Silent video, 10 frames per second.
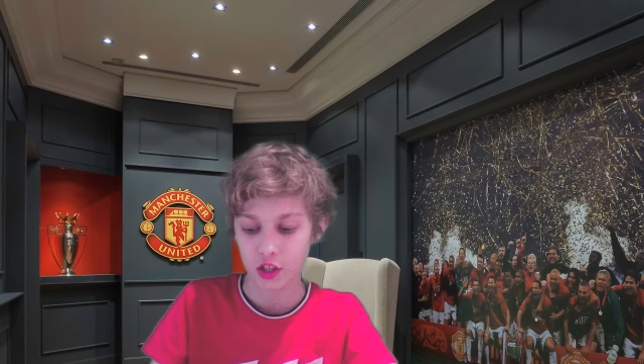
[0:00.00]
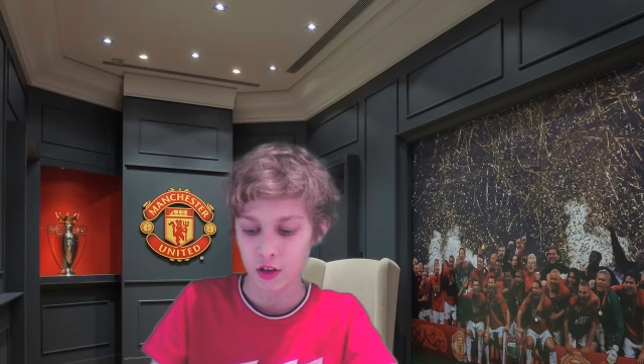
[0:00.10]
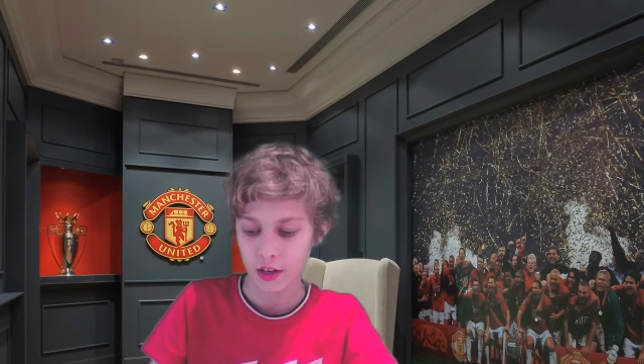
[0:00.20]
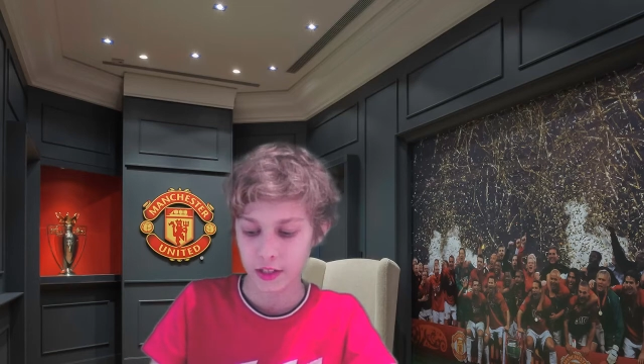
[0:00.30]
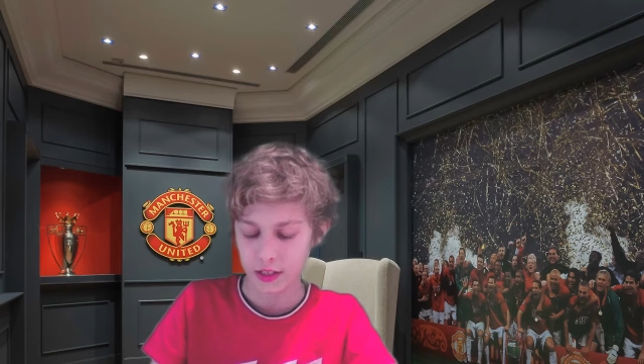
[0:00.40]

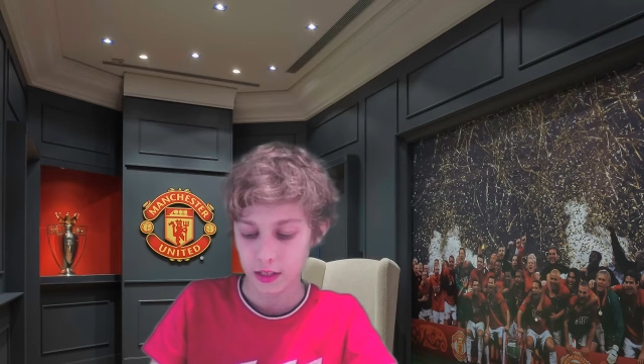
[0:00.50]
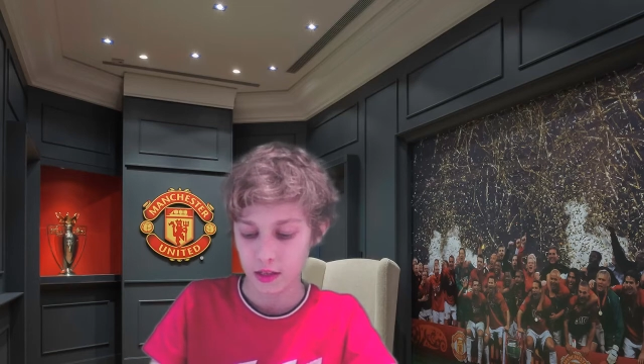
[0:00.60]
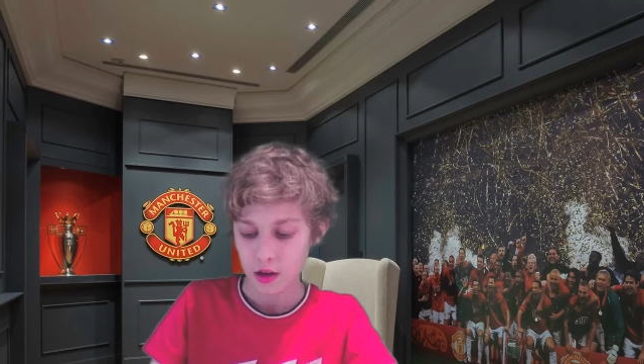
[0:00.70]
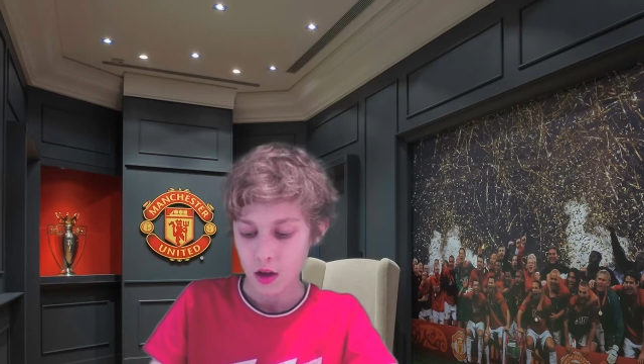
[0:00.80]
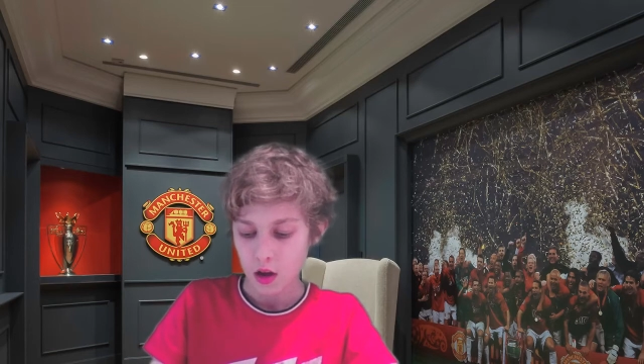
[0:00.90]
United.
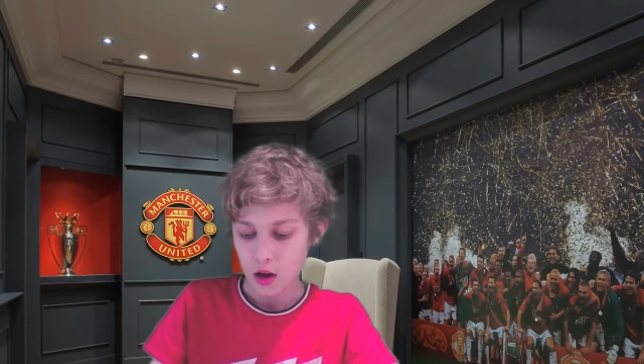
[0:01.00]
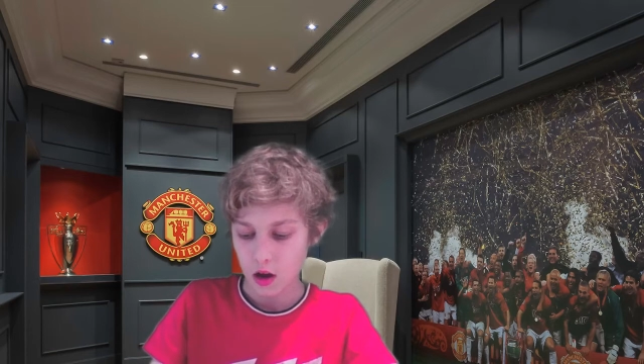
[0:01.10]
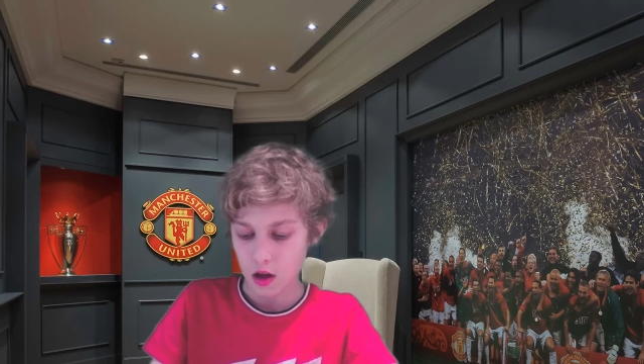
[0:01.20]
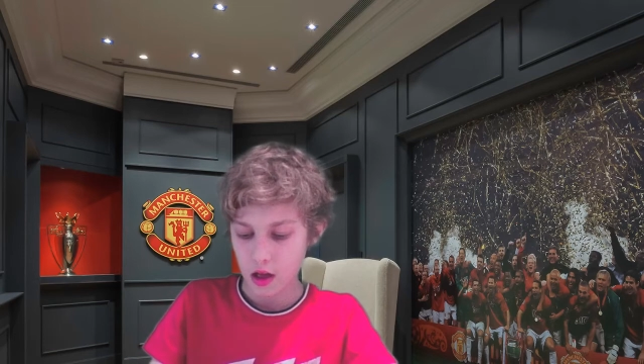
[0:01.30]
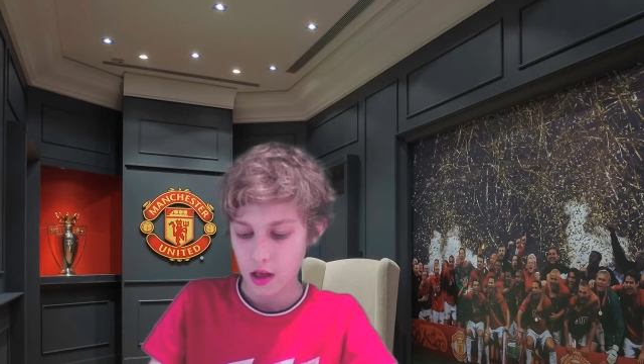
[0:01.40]

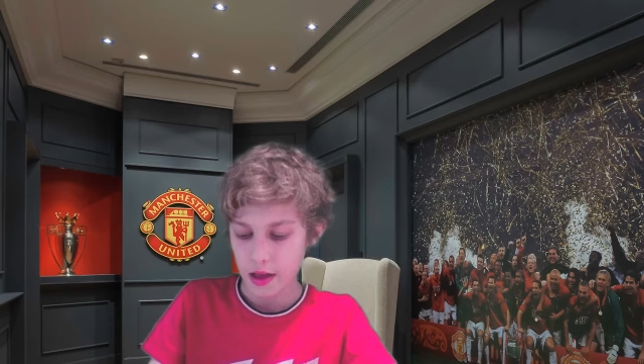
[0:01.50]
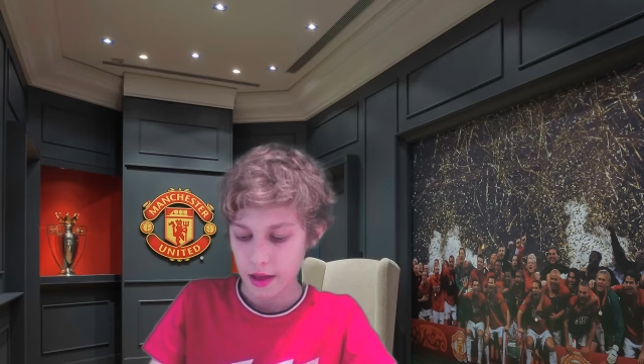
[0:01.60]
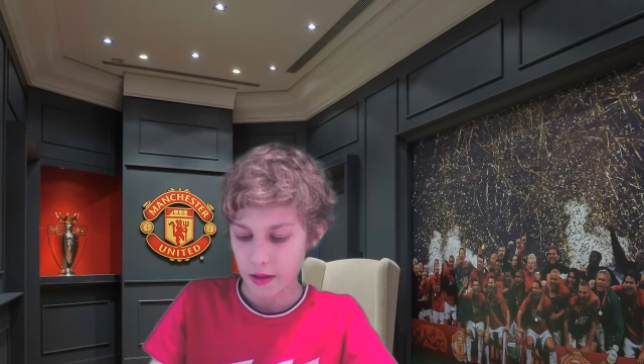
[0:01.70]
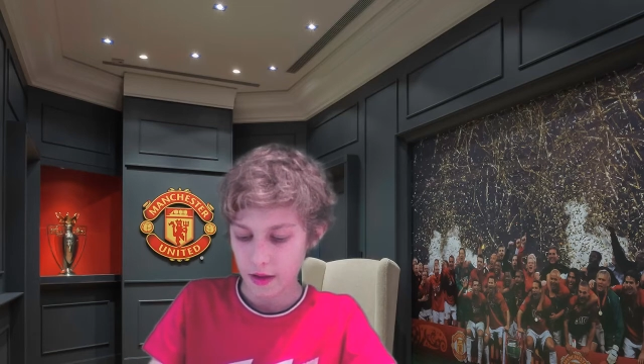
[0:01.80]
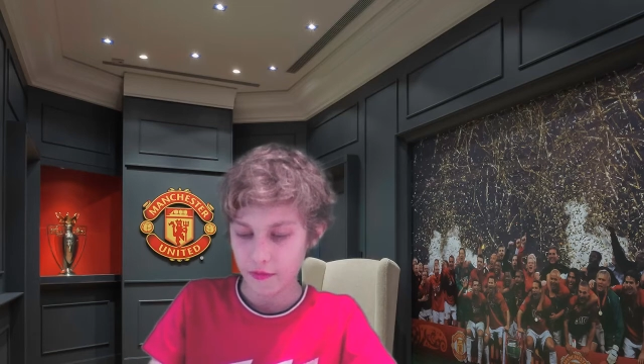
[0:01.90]
Uh,
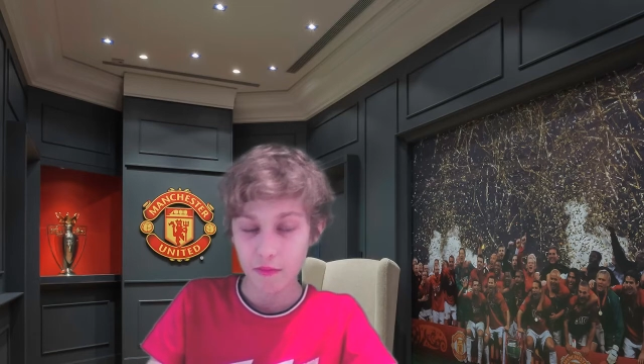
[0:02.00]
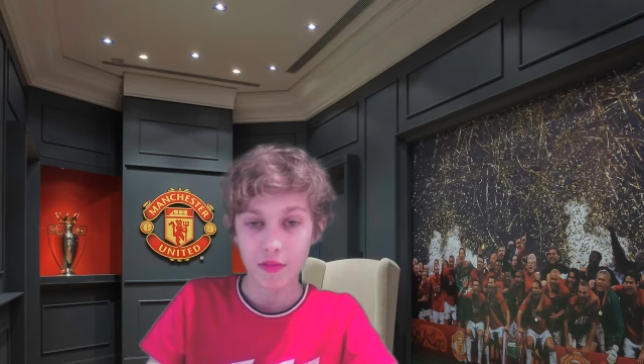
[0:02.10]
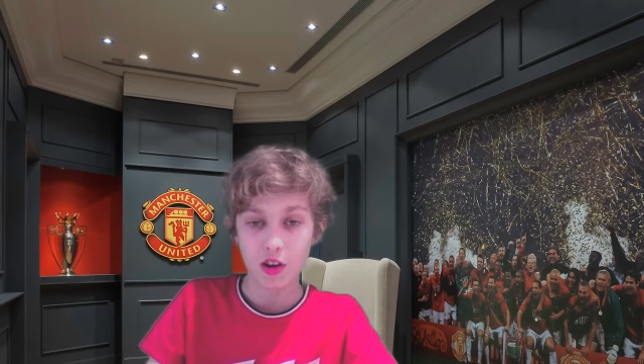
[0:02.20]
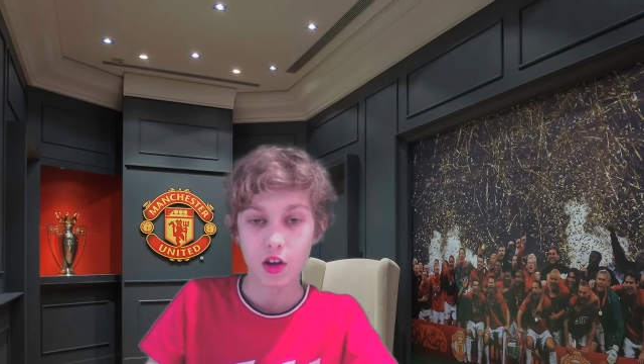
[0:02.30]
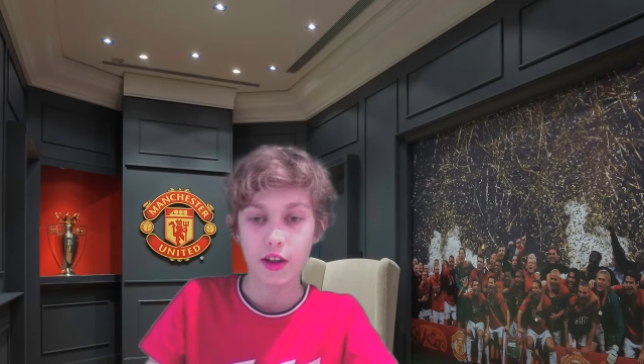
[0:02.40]
I think
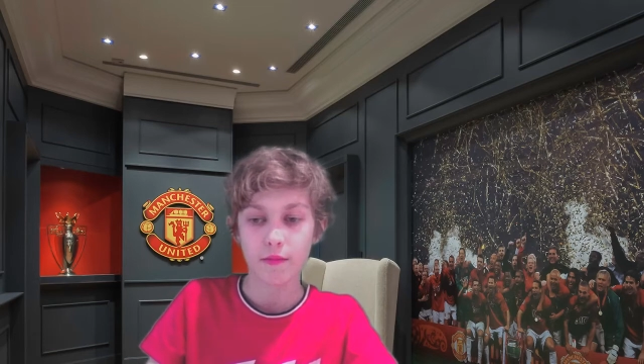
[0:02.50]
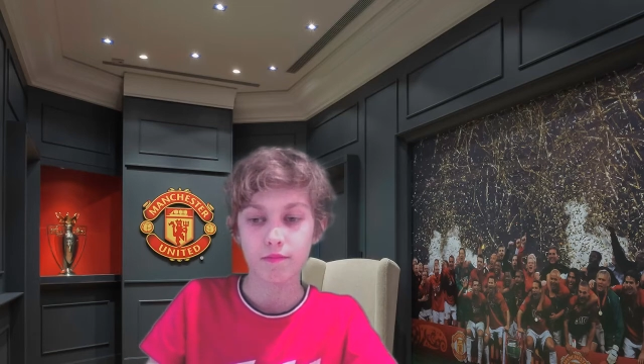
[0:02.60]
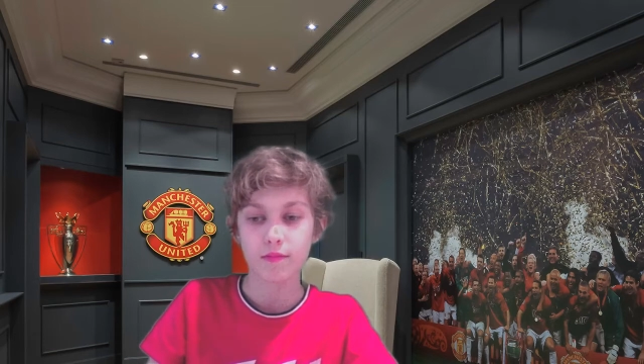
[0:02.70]
my.